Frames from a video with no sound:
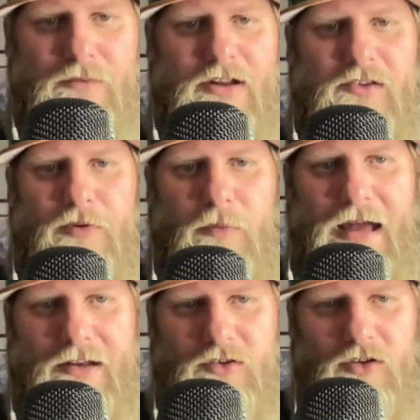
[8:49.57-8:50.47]
Reds
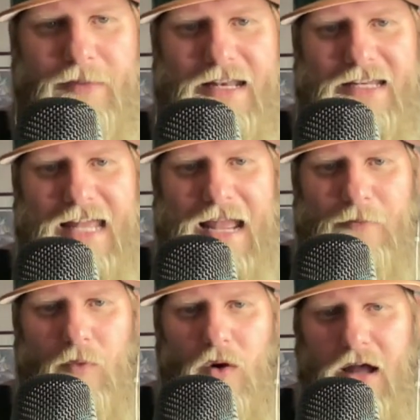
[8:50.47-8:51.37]
bullpen a little bit in
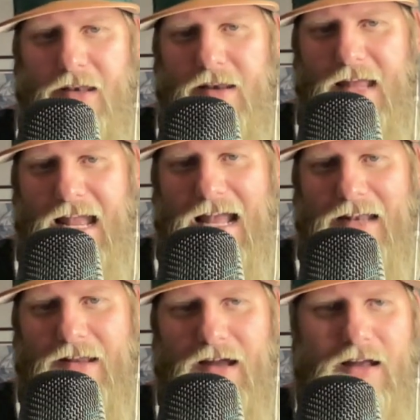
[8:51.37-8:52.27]
game 1
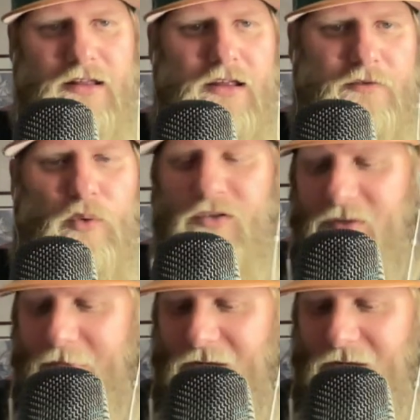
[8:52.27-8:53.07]
and force them to